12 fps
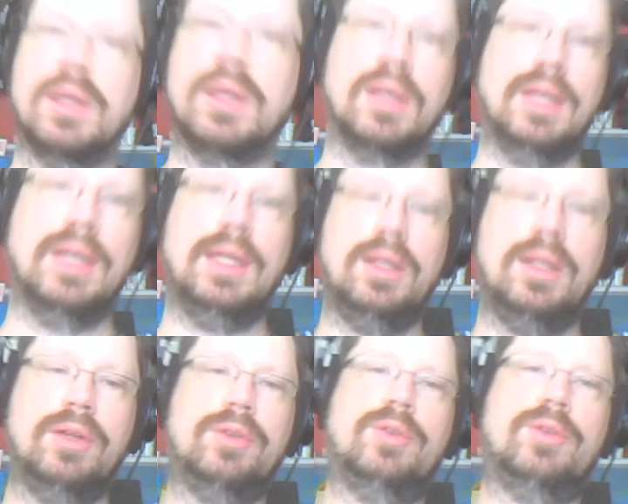
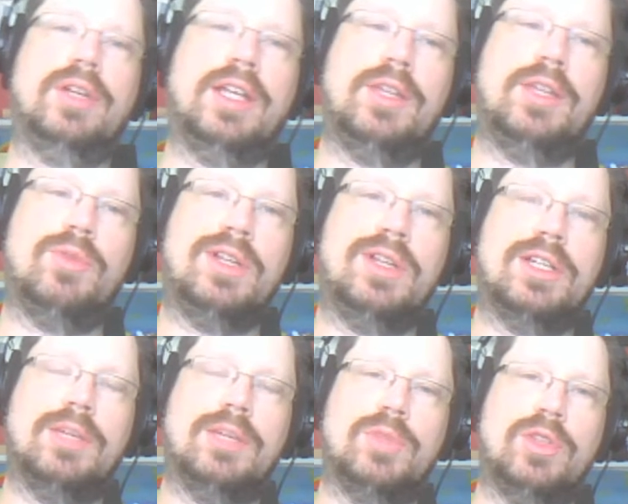Hello and welcome
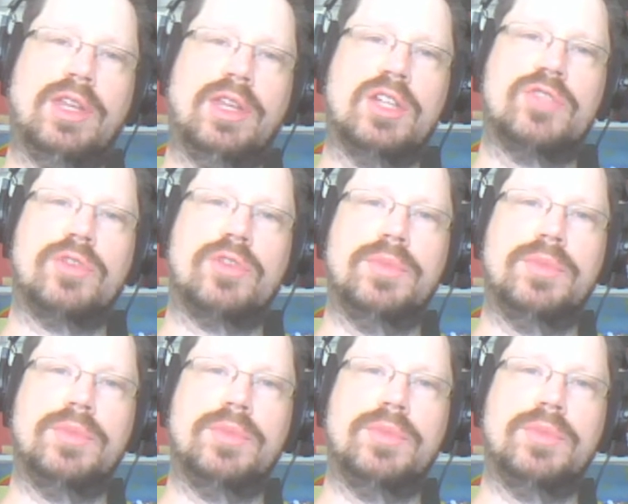to Tales from the